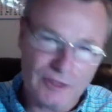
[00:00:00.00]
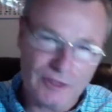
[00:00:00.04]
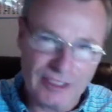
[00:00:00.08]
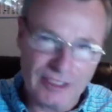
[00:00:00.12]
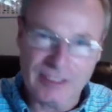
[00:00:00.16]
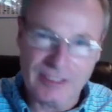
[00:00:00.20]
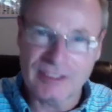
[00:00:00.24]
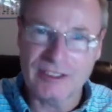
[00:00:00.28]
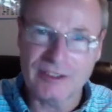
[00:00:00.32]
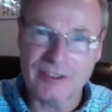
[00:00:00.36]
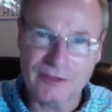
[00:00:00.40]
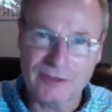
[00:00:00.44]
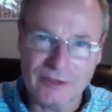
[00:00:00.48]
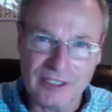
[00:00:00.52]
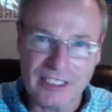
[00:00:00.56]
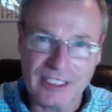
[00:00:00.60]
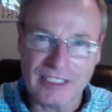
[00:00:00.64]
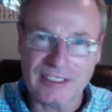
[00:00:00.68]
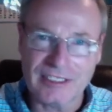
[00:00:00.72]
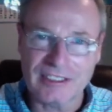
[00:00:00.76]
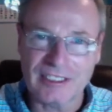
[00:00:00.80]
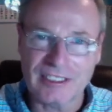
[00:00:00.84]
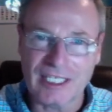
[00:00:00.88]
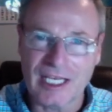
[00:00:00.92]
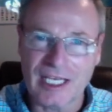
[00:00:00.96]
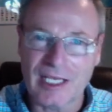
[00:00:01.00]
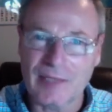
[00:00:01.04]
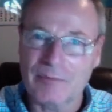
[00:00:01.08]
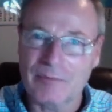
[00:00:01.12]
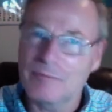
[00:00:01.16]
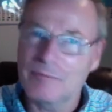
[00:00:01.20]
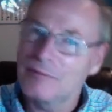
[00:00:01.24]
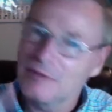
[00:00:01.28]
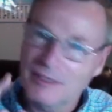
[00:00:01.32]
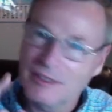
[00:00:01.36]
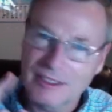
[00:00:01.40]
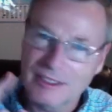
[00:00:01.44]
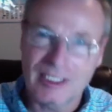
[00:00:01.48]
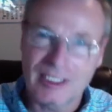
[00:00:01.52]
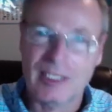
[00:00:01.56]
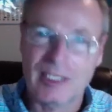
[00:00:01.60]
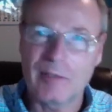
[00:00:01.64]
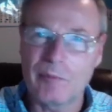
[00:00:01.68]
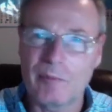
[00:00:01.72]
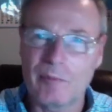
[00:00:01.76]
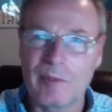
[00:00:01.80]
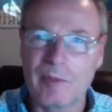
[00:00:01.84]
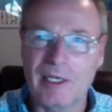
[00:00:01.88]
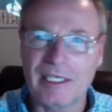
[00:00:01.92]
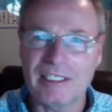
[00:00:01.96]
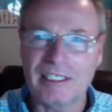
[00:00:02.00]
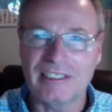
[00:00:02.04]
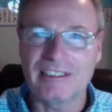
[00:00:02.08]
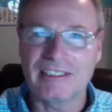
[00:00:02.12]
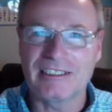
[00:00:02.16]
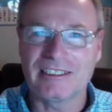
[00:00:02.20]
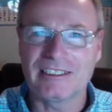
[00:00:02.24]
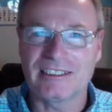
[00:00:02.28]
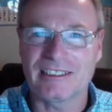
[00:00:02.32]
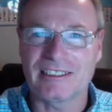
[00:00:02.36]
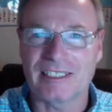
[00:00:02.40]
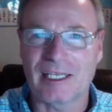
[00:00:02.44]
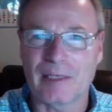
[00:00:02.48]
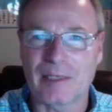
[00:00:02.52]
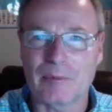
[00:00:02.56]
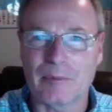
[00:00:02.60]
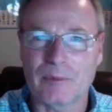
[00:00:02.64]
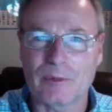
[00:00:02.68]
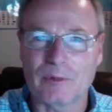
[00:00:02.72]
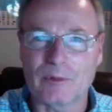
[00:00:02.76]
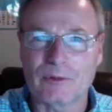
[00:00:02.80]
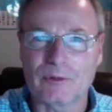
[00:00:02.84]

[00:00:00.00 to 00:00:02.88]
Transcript: Until next time, keep making disciples.